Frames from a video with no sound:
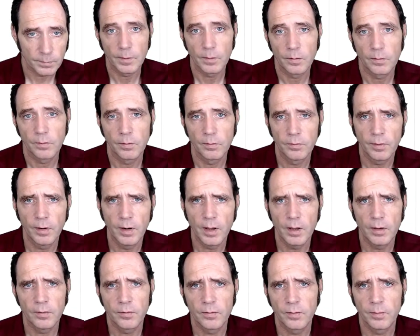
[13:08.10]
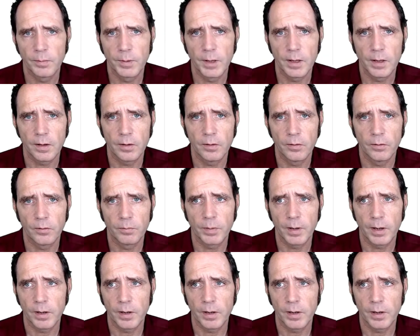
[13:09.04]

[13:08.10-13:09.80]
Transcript: So I'll set it as to being 100 by